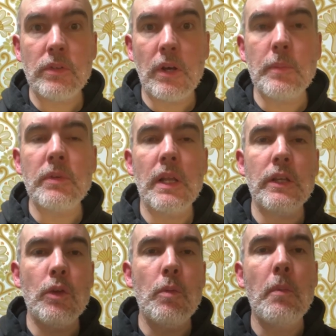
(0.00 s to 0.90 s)
I'm telling
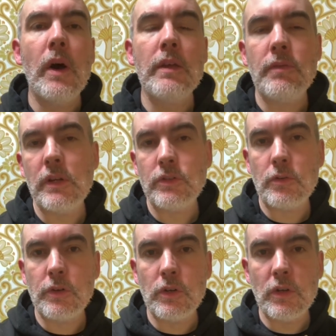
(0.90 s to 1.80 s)
you my
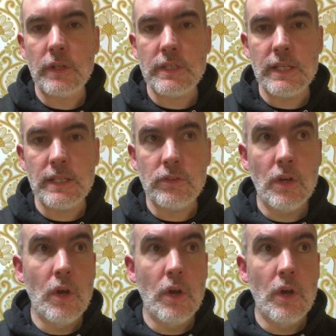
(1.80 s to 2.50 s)
philosophical ideas,